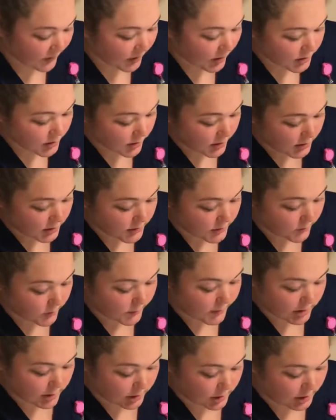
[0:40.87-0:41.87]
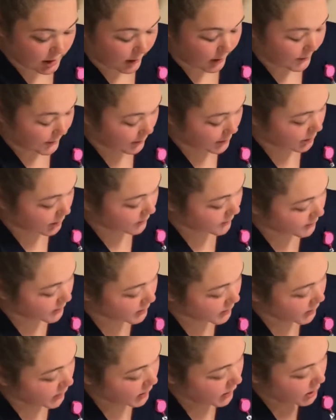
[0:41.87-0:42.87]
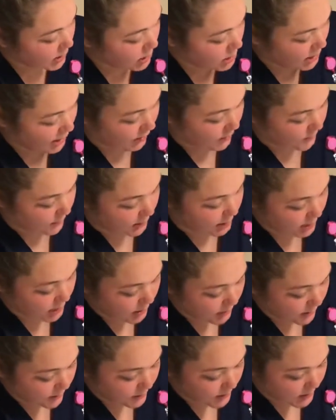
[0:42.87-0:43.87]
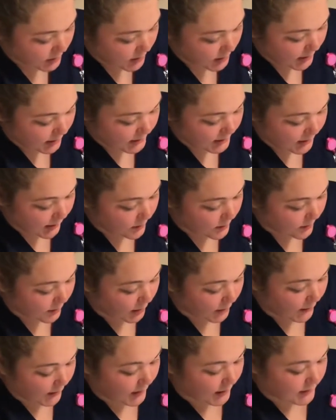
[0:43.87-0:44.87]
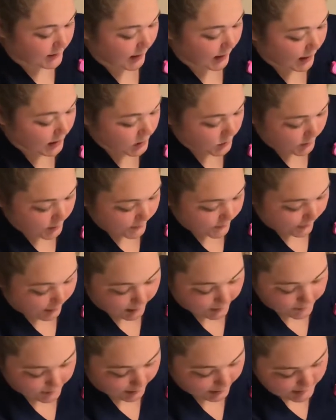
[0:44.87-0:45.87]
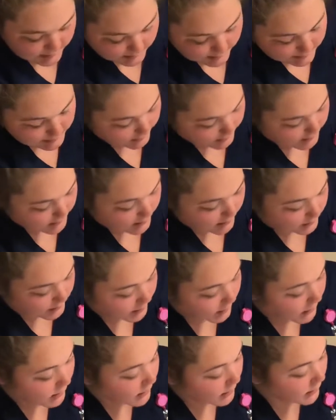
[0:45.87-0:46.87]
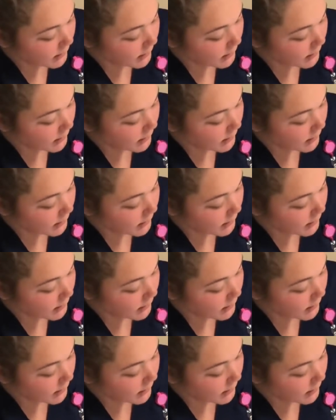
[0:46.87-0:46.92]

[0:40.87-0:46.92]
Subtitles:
So this is for Mr. Jaguar Jones. Jaguar Jones, his date of birth is 8/25/1963,